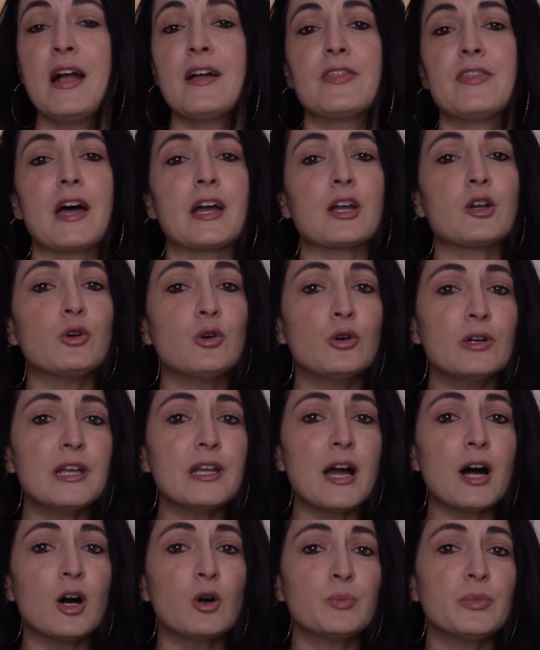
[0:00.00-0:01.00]
that could
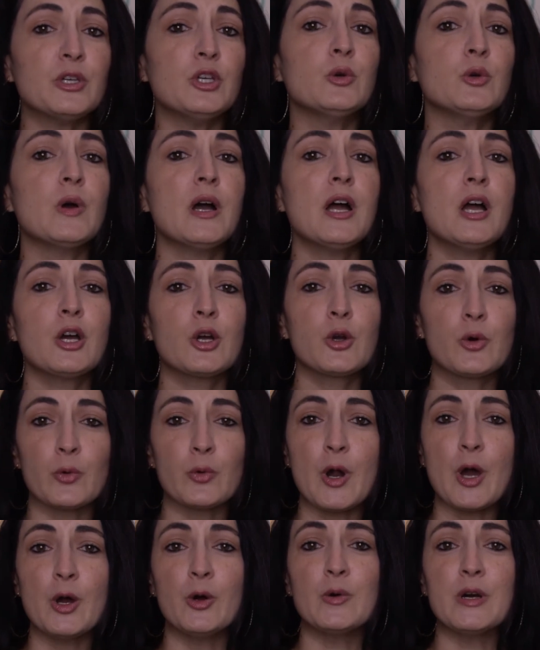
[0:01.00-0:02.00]
help you
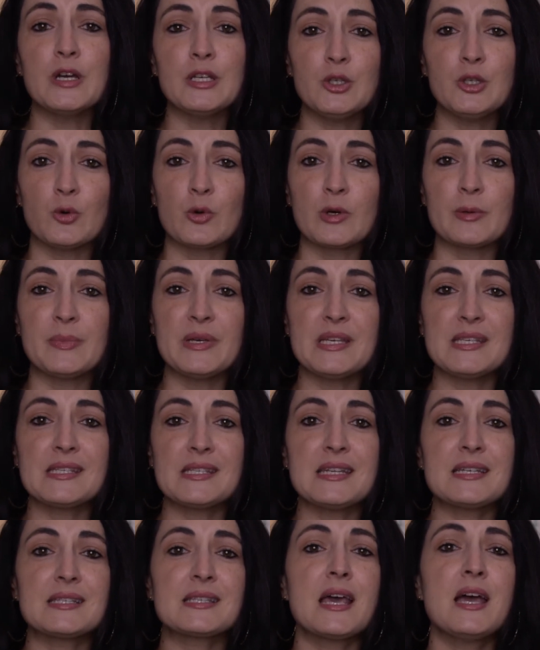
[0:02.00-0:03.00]
grow your
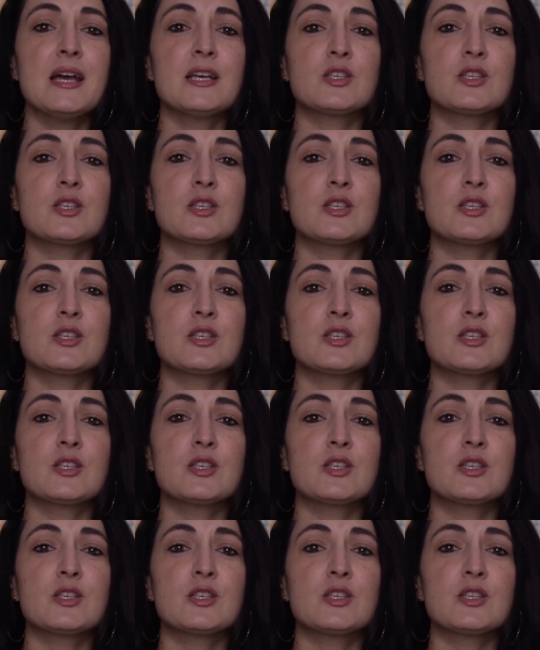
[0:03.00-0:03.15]
business.